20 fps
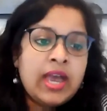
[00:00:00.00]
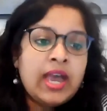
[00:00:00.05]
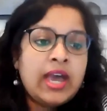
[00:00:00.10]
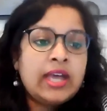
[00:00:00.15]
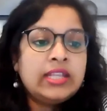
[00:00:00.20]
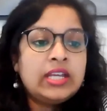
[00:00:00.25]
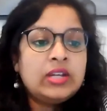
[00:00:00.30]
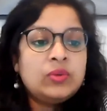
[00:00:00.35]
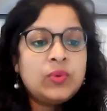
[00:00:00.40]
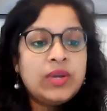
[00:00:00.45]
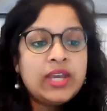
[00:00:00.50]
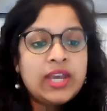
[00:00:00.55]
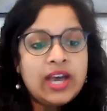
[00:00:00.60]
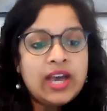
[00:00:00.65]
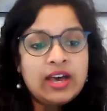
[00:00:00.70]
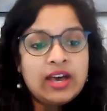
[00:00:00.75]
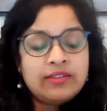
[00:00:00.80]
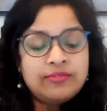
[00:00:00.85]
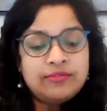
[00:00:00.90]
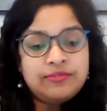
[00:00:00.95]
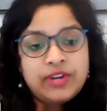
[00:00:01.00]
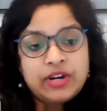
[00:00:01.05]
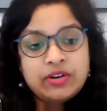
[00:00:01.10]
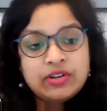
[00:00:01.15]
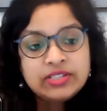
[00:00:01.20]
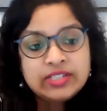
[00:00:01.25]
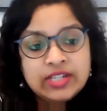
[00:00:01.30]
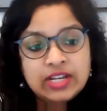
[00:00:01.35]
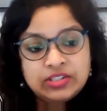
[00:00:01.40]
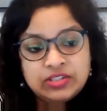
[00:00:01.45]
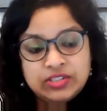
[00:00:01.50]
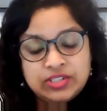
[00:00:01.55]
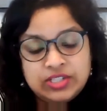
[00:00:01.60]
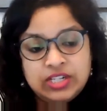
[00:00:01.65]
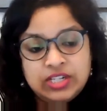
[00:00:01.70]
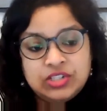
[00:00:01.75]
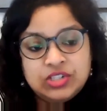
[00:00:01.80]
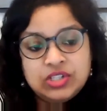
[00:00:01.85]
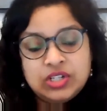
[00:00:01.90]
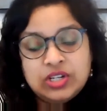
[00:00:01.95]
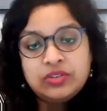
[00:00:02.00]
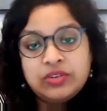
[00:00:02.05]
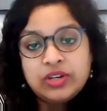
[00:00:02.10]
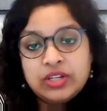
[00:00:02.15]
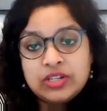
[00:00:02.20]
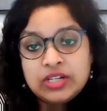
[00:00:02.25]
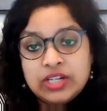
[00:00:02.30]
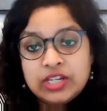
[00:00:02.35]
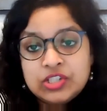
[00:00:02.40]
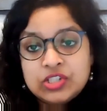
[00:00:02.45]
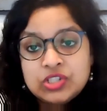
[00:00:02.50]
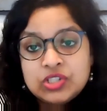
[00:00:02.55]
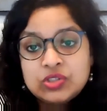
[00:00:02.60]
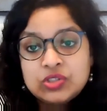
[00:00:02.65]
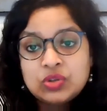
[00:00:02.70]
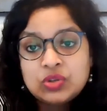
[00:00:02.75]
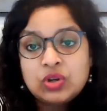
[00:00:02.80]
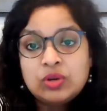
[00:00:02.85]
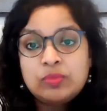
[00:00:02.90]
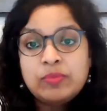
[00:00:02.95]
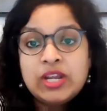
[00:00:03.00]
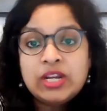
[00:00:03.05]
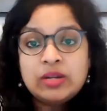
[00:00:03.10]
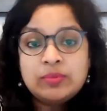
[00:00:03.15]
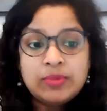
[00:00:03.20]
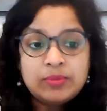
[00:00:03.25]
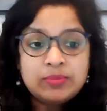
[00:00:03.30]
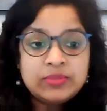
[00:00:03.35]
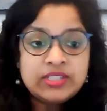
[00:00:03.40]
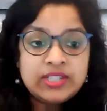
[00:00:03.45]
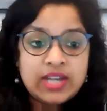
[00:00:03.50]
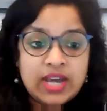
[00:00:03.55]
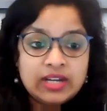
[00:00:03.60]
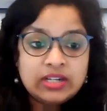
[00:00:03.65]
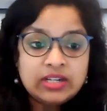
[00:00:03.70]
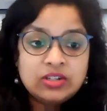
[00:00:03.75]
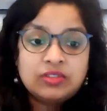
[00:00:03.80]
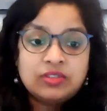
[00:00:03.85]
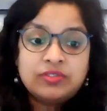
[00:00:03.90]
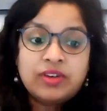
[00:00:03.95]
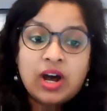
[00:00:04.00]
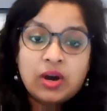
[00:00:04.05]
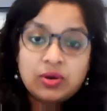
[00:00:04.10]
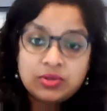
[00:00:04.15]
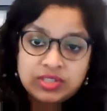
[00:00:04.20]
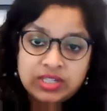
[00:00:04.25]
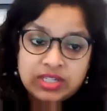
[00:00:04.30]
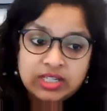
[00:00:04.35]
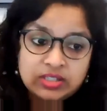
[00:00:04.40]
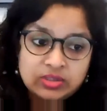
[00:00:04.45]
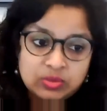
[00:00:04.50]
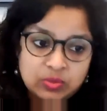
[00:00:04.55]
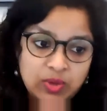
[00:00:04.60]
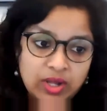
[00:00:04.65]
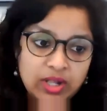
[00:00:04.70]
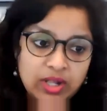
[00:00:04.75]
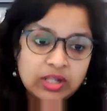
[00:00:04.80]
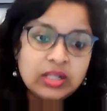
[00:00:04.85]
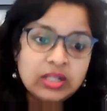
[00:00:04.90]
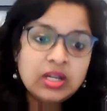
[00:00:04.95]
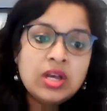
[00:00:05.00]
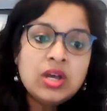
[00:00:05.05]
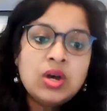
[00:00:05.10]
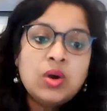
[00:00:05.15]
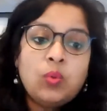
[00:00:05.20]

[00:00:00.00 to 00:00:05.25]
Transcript: And then we have various legislation and regulations on minimum standard of housing as well,